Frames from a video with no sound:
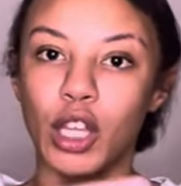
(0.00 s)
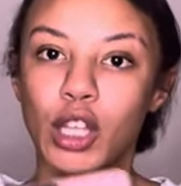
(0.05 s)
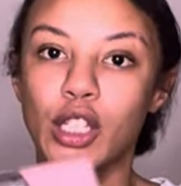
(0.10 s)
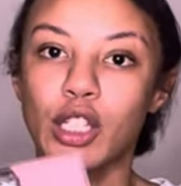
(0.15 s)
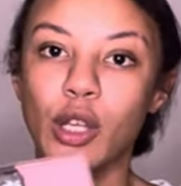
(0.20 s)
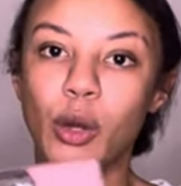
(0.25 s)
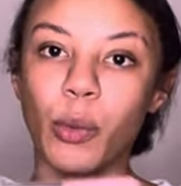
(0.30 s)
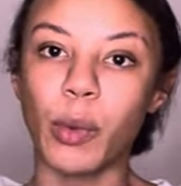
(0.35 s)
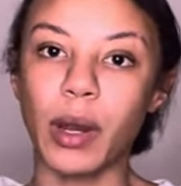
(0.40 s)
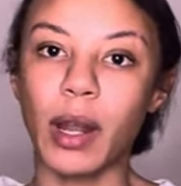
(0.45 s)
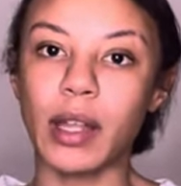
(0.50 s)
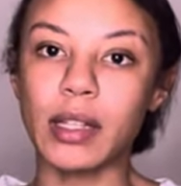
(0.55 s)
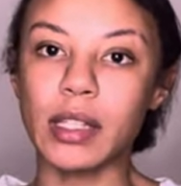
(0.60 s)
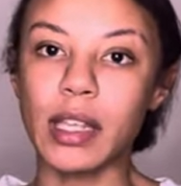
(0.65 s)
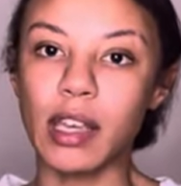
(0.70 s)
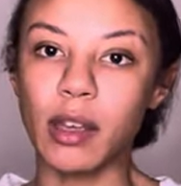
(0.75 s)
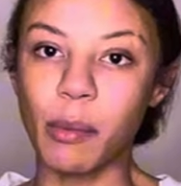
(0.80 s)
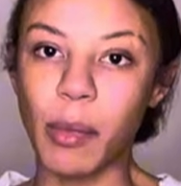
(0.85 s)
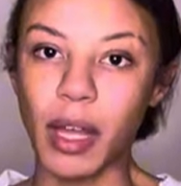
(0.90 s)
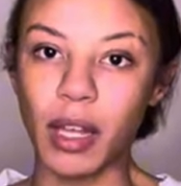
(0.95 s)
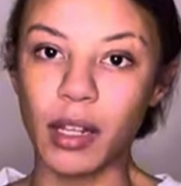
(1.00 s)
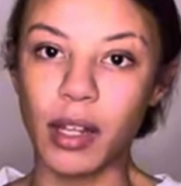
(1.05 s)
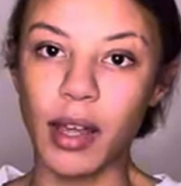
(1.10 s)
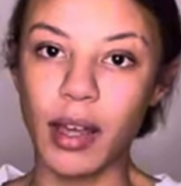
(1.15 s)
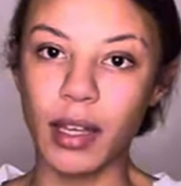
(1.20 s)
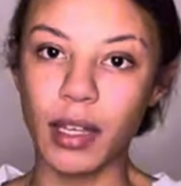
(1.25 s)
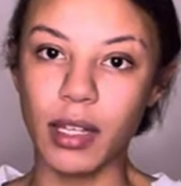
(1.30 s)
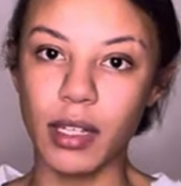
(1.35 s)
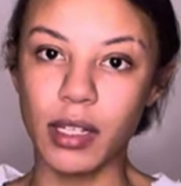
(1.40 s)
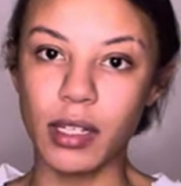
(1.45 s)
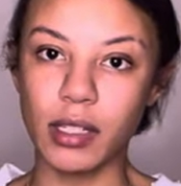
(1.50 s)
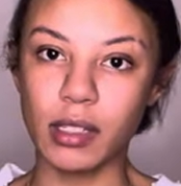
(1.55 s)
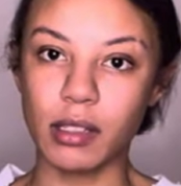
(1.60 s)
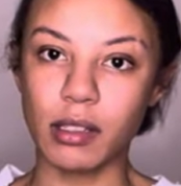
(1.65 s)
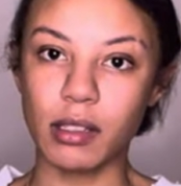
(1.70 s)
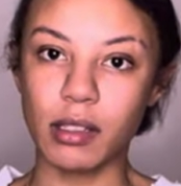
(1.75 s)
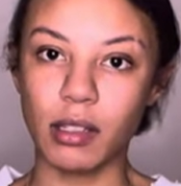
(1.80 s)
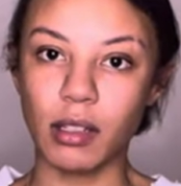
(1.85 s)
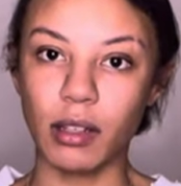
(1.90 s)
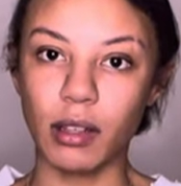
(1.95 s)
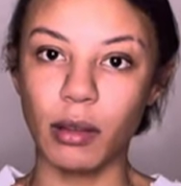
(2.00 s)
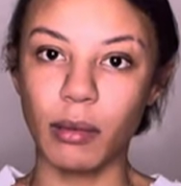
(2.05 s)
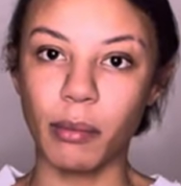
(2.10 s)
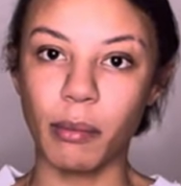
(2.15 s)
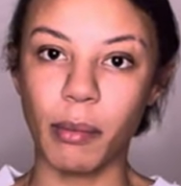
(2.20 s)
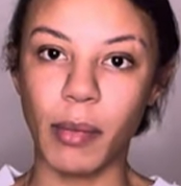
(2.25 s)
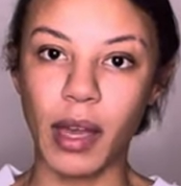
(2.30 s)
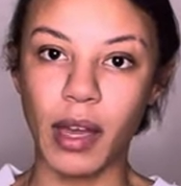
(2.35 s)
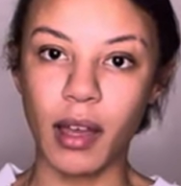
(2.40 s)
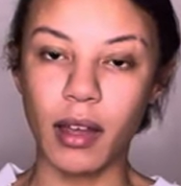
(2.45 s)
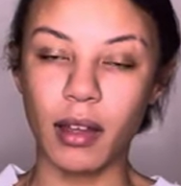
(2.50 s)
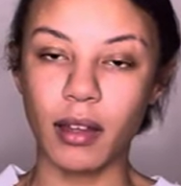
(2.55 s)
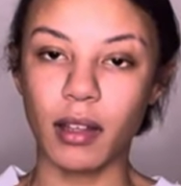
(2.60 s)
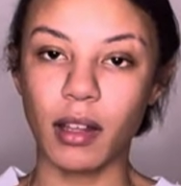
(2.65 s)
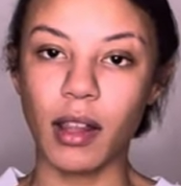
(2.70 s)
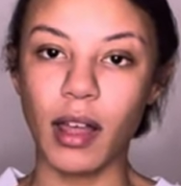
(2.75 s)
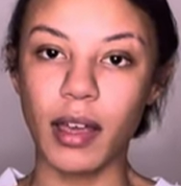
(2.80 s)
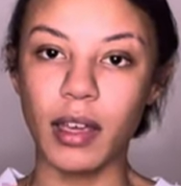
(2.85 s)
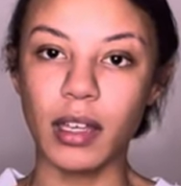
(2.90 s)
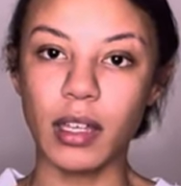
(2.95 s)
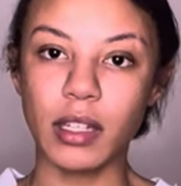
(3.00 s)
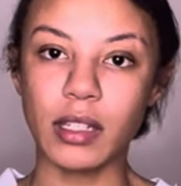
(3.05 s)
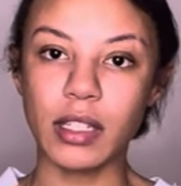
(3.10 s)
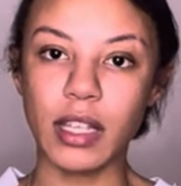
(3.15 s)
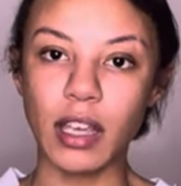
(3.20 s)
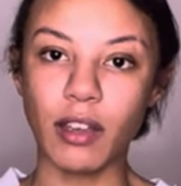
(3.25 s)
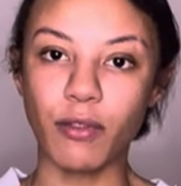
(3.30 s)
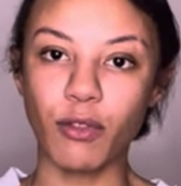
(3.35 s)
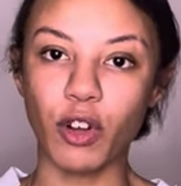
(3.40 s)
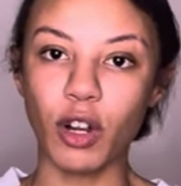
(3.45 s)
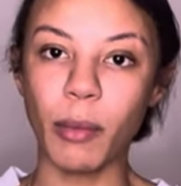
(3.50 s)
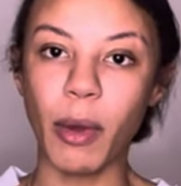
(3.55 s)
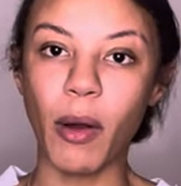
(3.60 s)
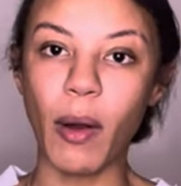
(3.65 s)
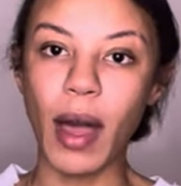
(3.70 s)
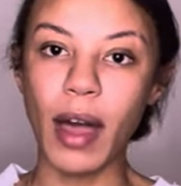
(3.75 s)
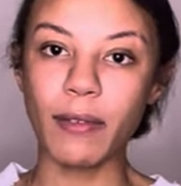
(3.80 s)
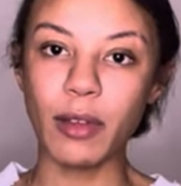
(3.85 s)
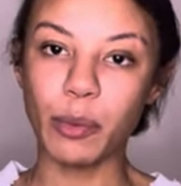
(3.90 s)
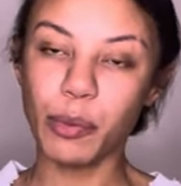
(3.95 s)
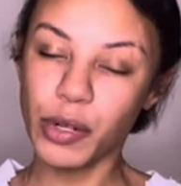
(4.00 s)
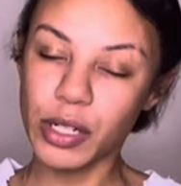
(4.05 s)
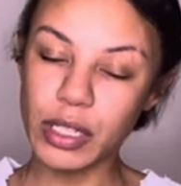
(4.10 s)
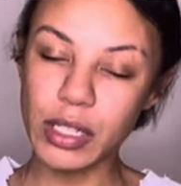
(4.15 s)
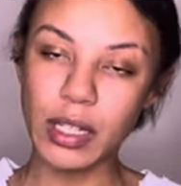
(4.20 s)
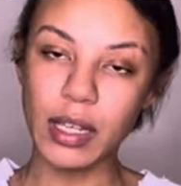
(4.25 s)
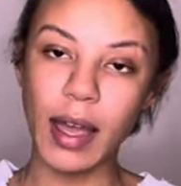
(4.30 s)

So when I take my clients, my client intake form, I'll have it printed.